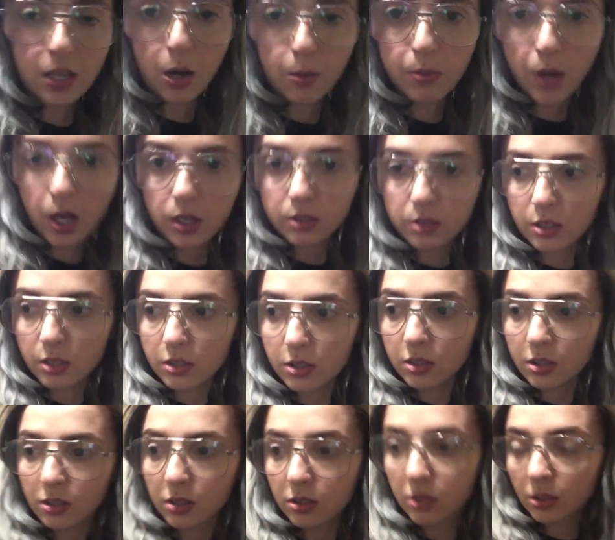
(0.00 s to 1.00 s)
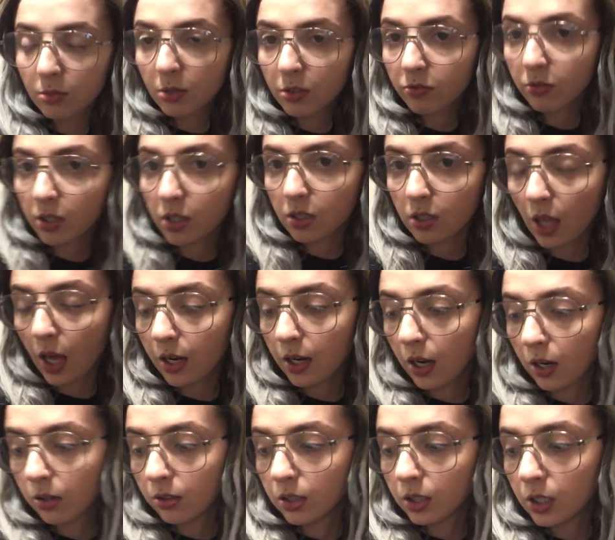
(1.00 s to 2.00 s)
takeout boxes. Let me figure
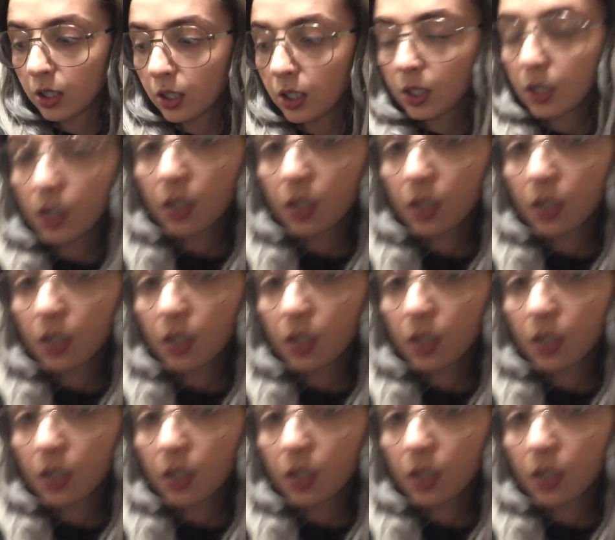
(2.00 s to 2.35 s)
that out.